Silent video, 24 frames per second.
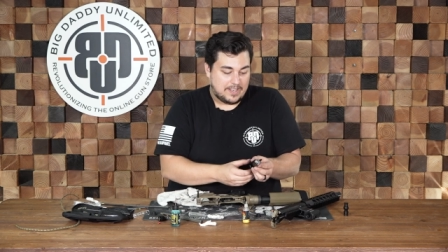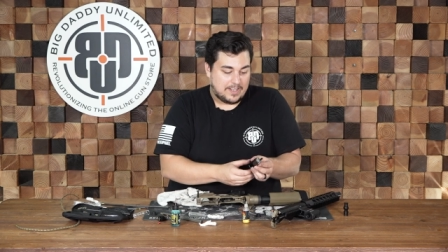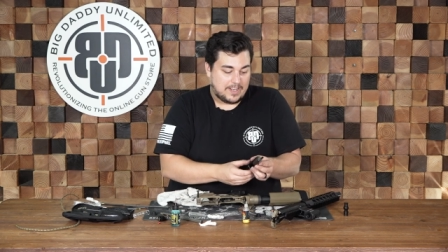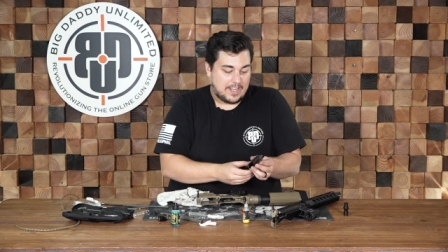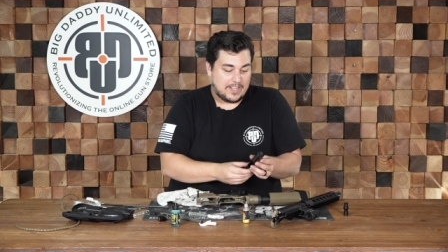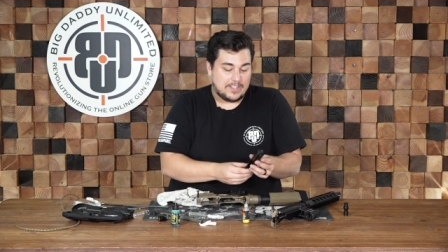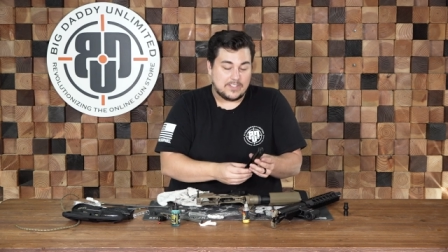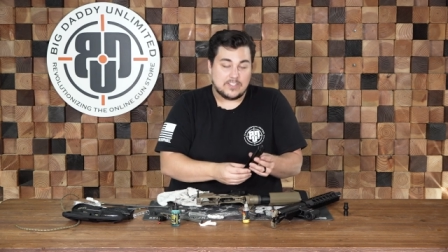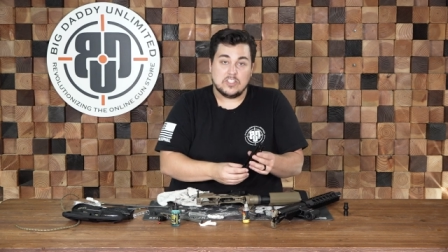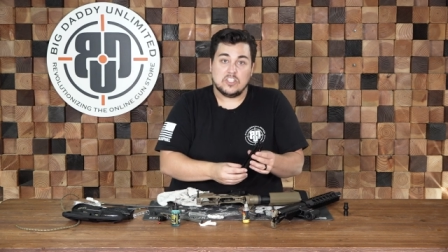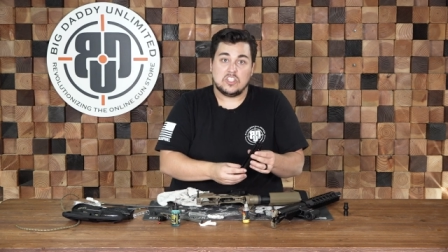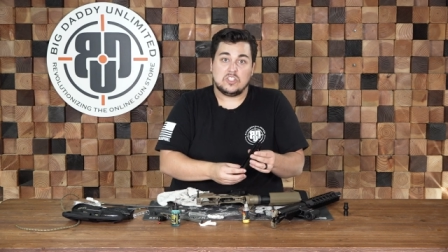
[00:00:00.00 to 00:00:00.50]

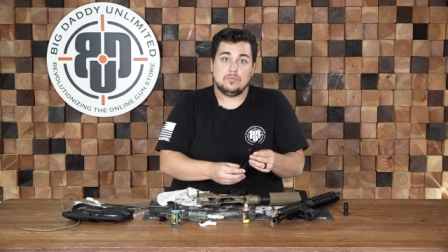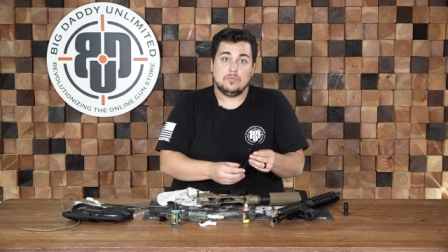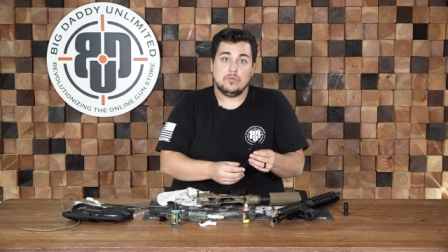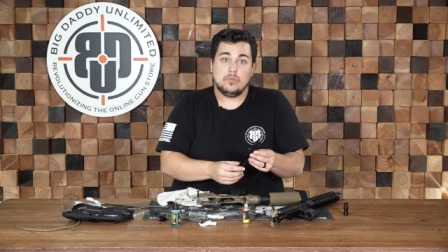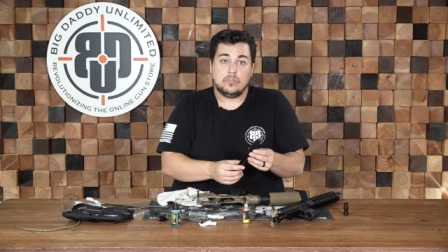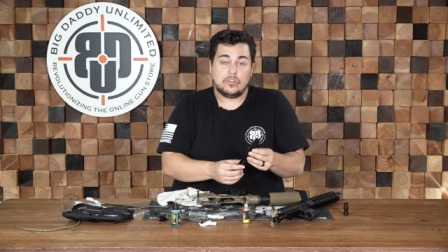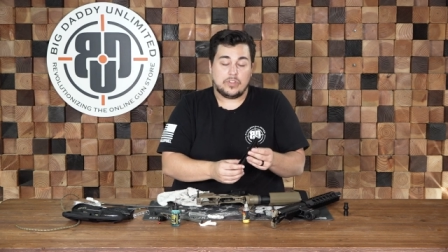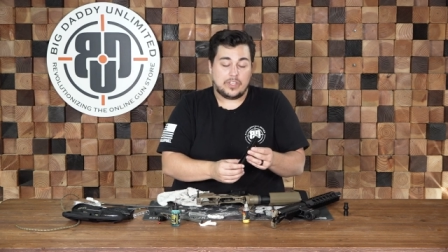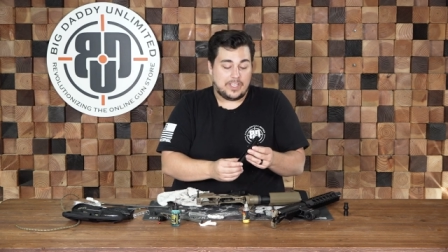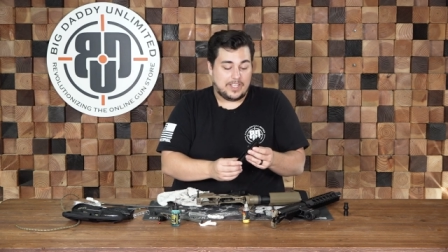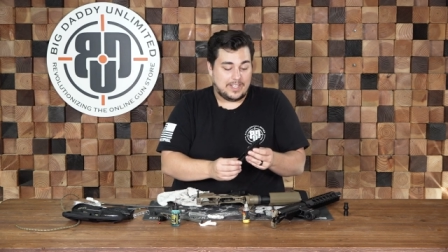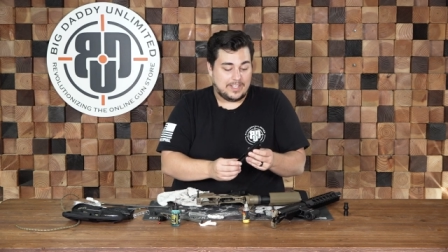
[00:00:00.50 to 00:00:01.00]
nice and
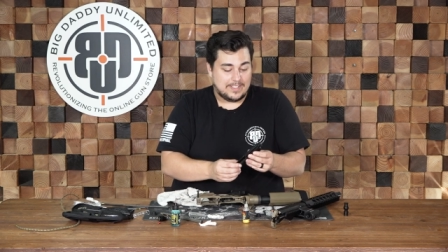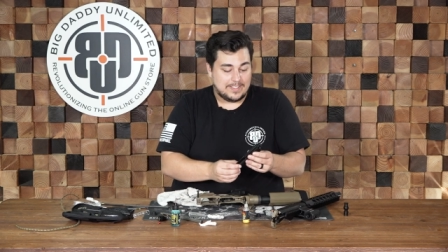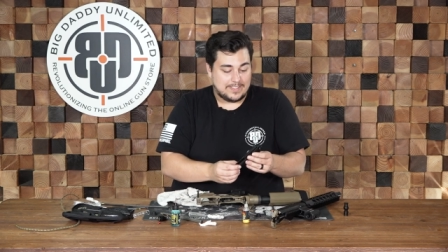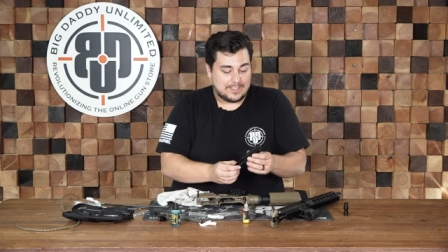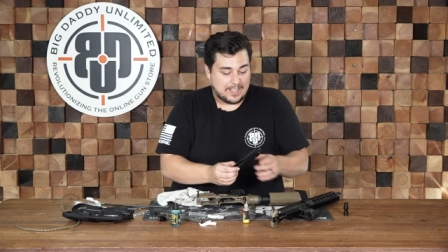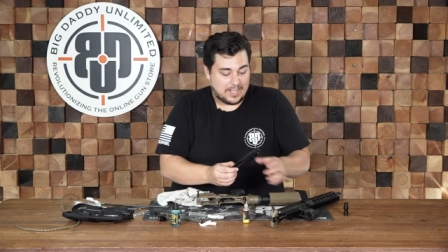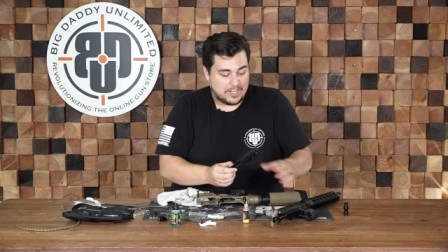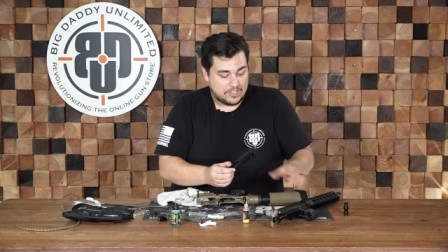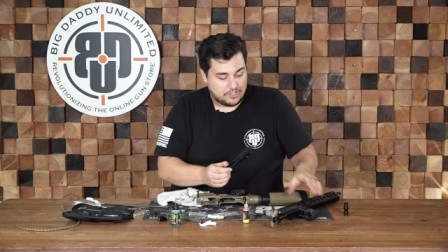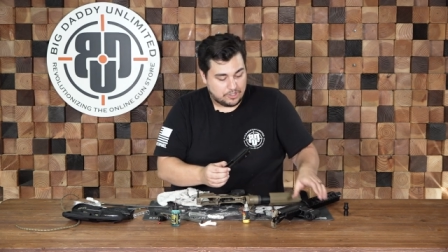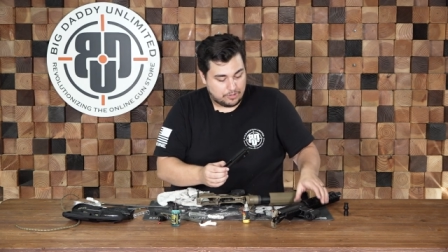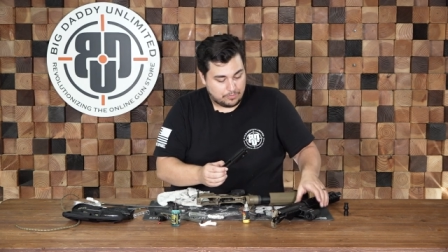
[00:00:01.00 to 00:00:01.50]
smoothly
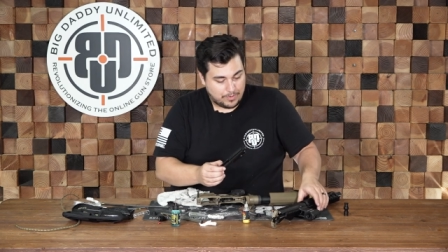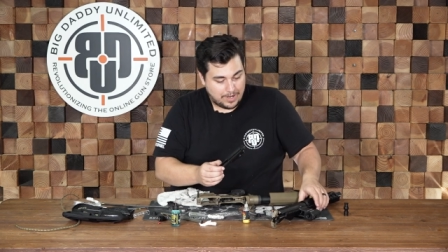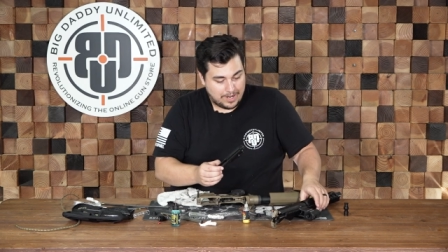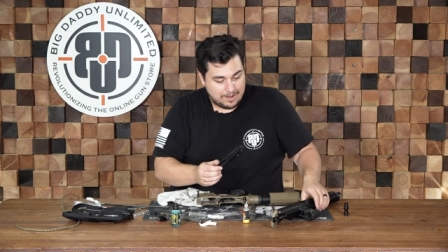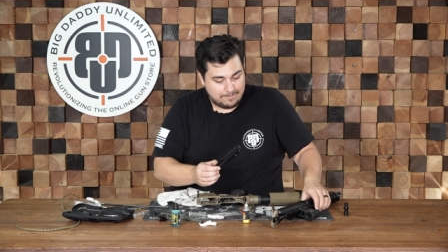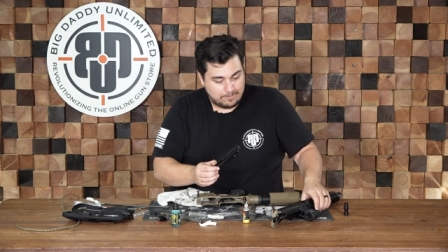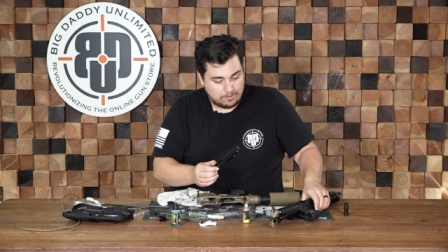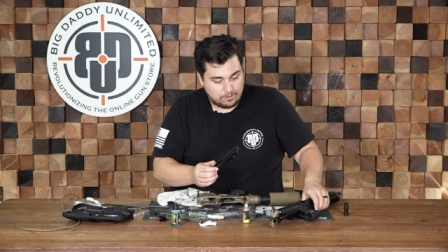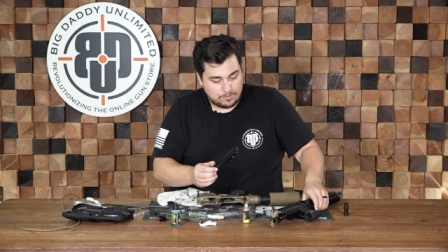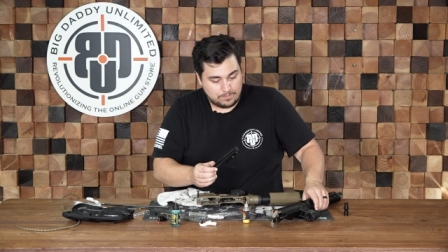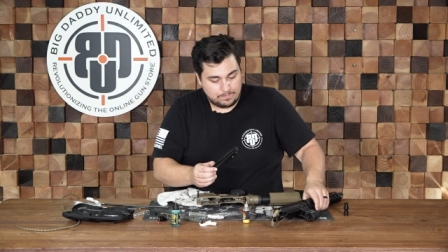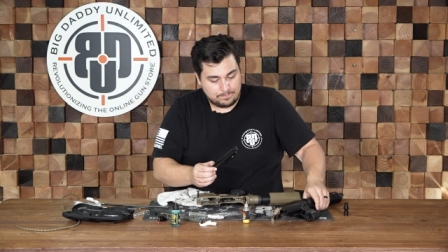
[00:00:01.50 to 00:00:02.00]
inside your
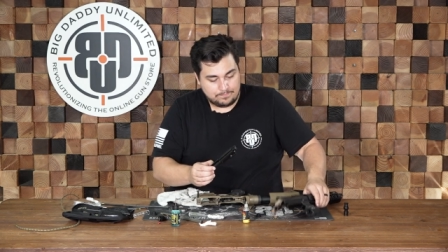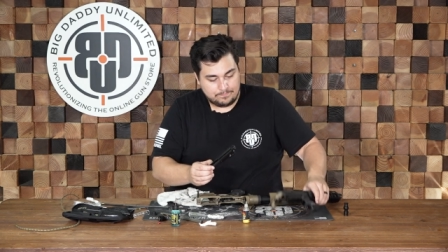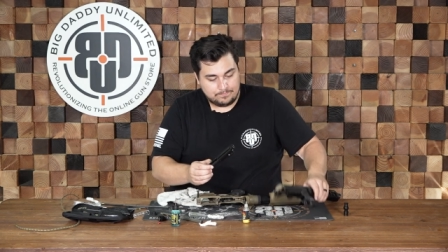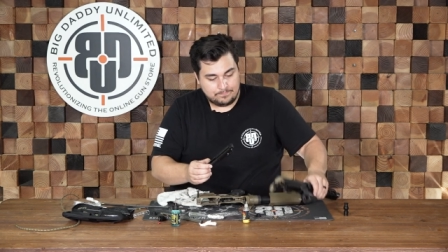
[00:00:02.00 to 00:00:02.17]
rifle.